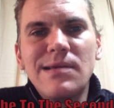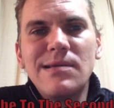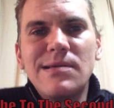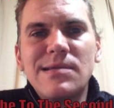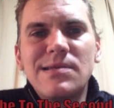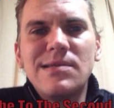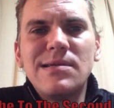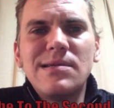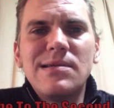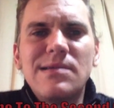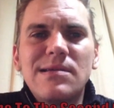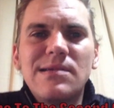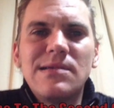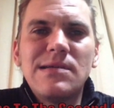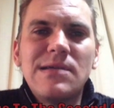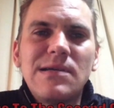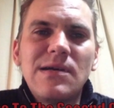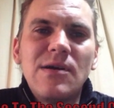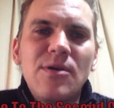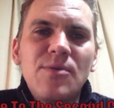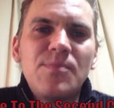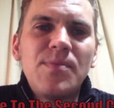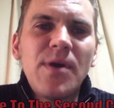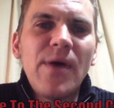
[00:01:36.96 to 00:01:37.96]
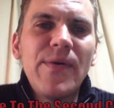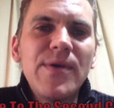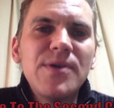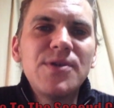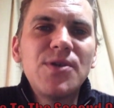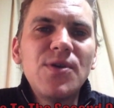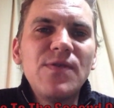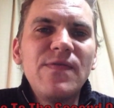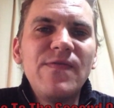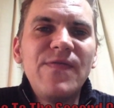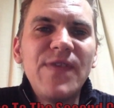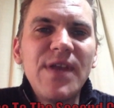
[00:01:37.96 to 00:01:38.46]
I'll probably
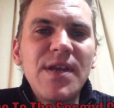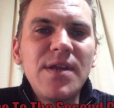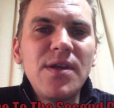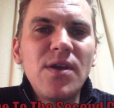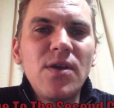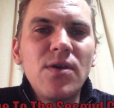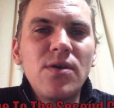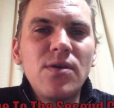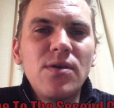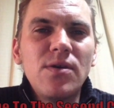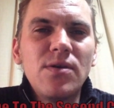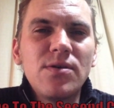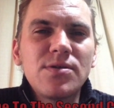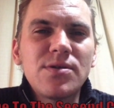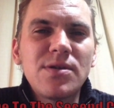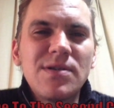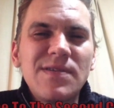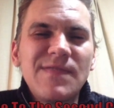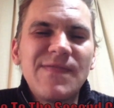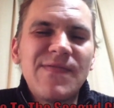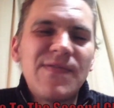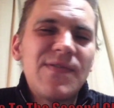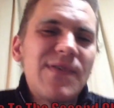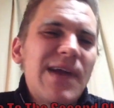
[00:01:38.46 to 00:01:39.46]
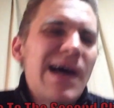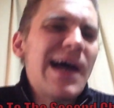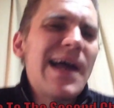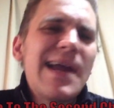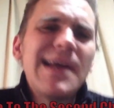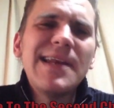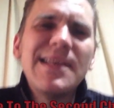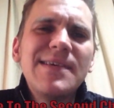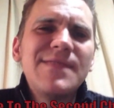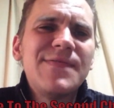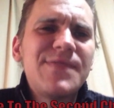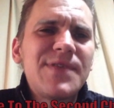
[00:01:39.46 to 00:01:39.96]
do videos on a
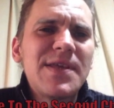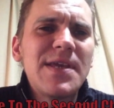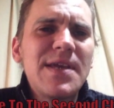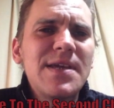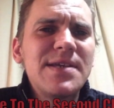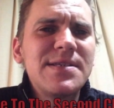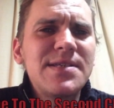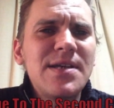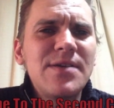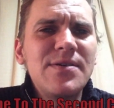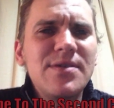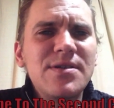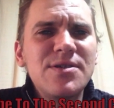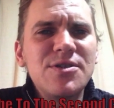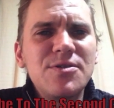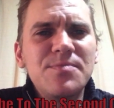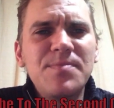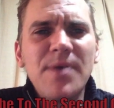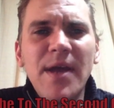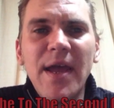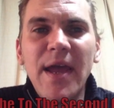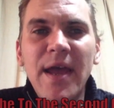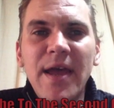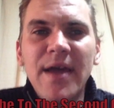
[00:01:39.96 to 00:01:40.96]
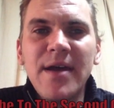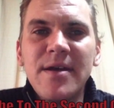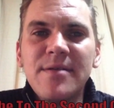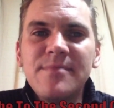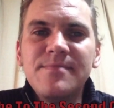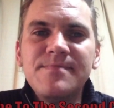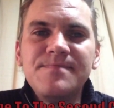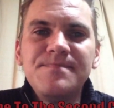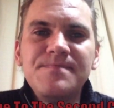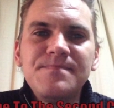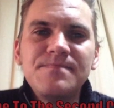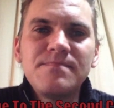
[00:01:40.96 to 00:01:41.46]
variety of things here in
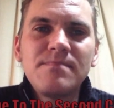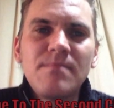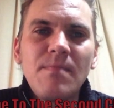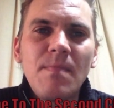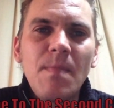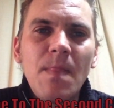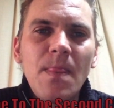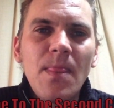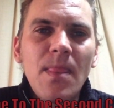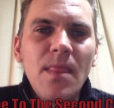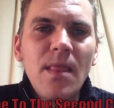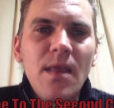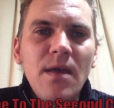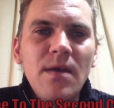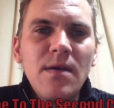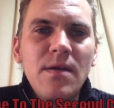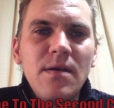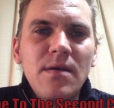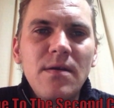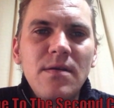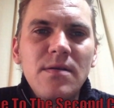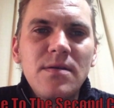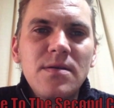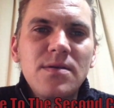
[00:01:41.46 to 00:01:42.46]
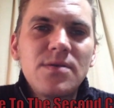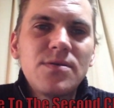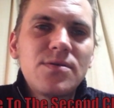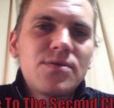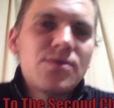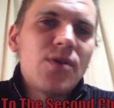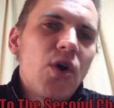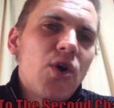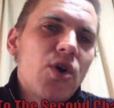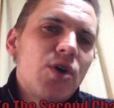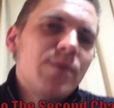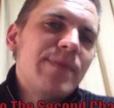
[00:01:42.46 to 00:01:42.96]
Japan.
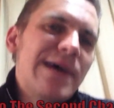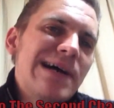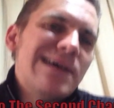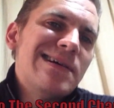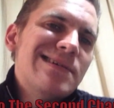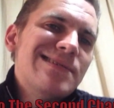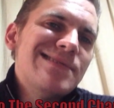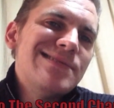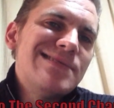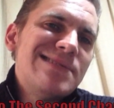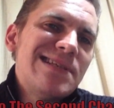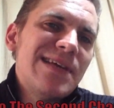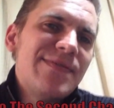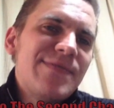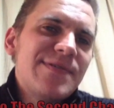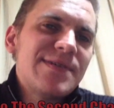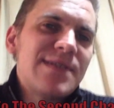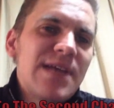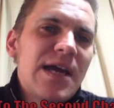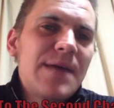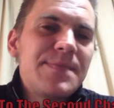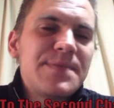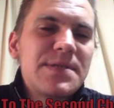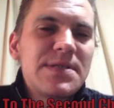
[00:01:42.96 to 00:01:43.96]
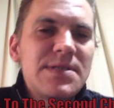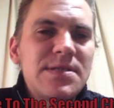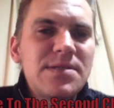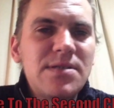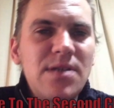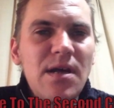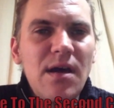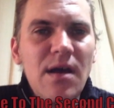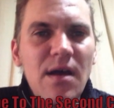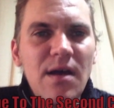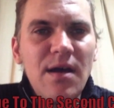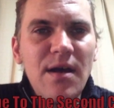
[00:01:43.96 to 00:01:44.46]
Talk about different types of
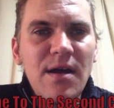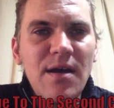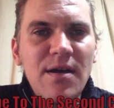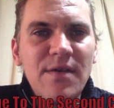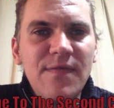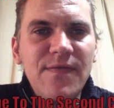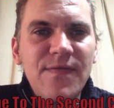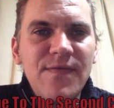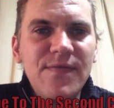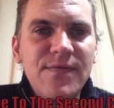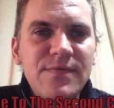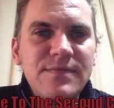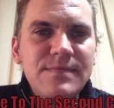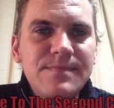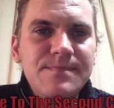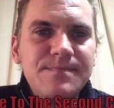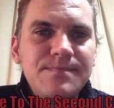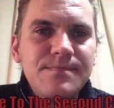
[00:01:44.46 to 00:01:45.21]
stuff.